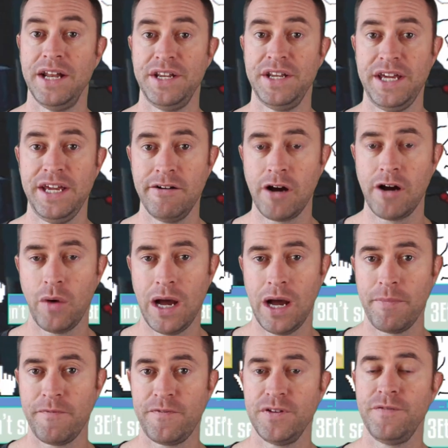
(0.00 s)
and hero
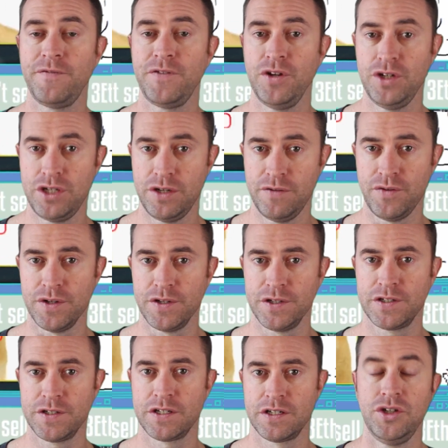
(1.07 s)
app for the
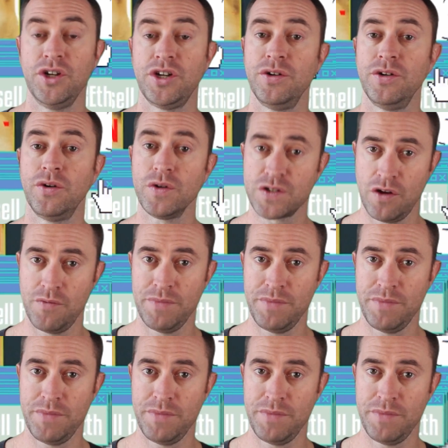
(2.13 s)
Futureverse. You can also